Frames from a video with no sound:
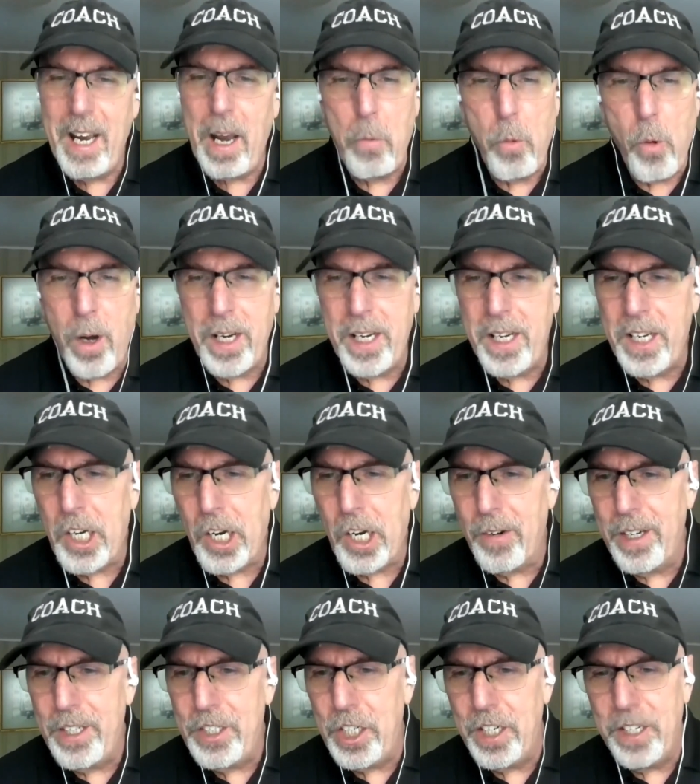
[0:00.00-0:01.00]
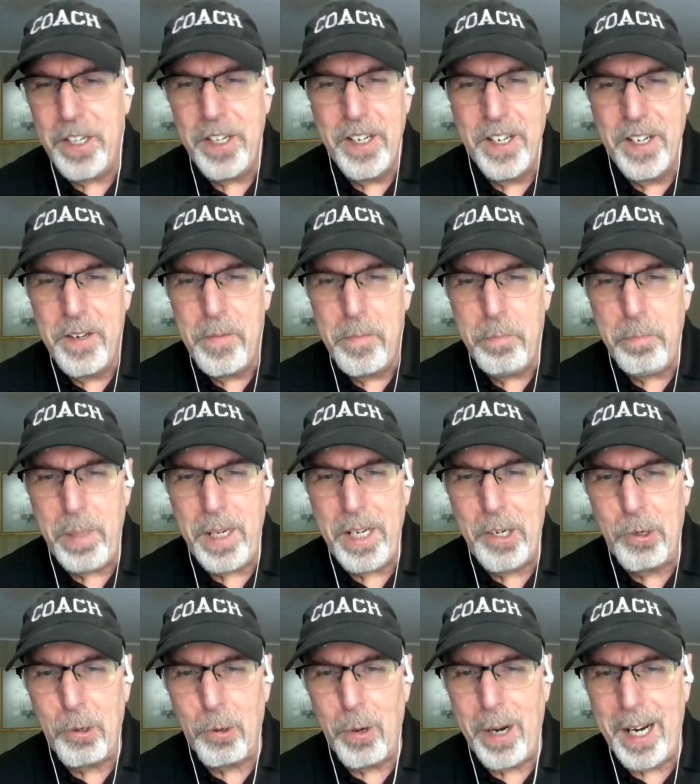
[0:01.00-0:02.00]
I want to encourage you
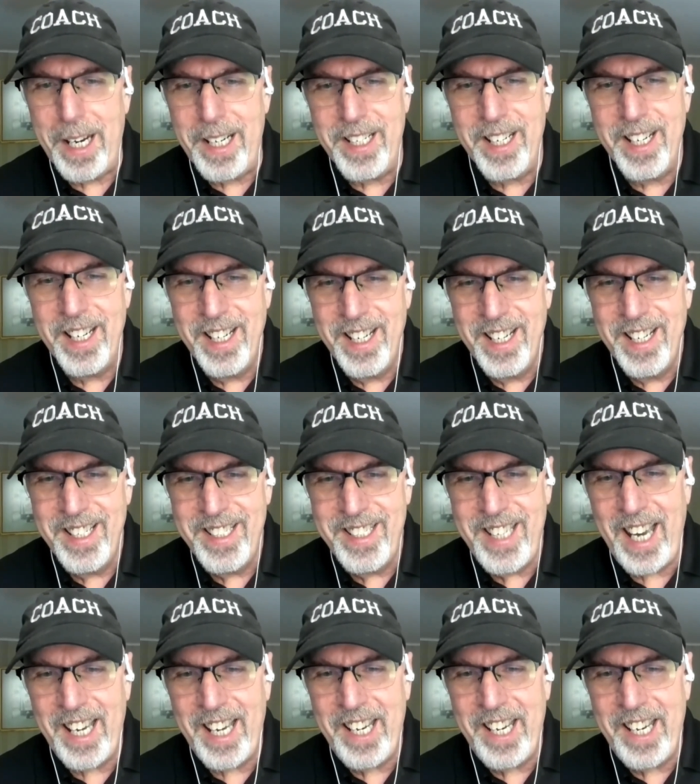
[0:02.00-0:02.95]
be great. Take